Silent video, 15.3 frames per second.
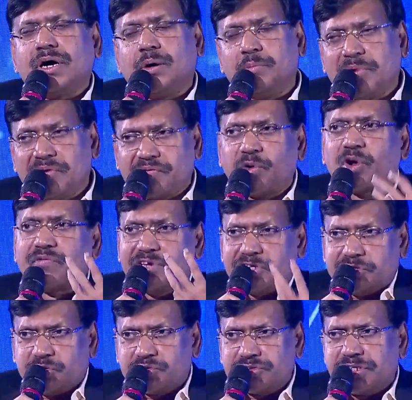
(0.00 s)
before we
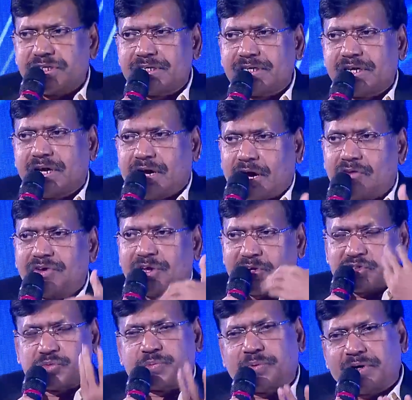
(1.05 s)
use it, how we
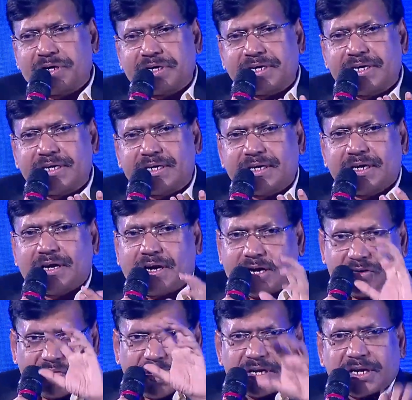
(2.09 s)
responded,
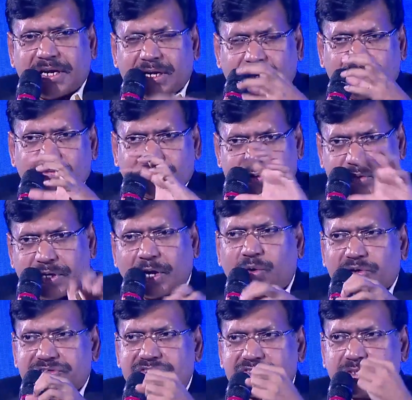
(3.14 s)
and what kind of
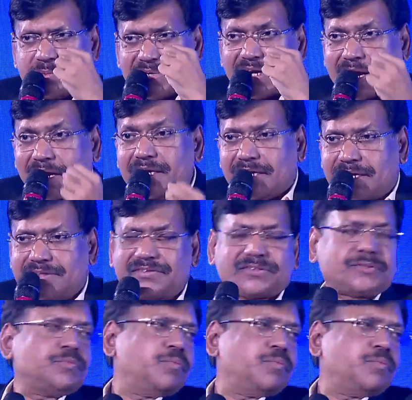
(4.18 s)
ecosystem it contains.